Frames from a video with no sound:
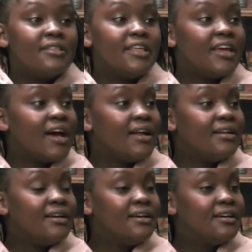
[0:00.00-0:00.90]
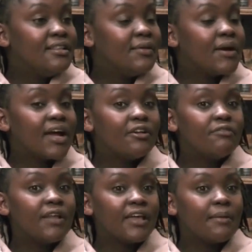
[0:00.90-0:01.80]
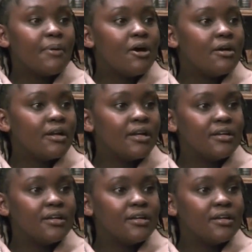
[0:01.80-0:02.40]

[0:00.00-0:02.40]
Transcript: They were kind of like empowering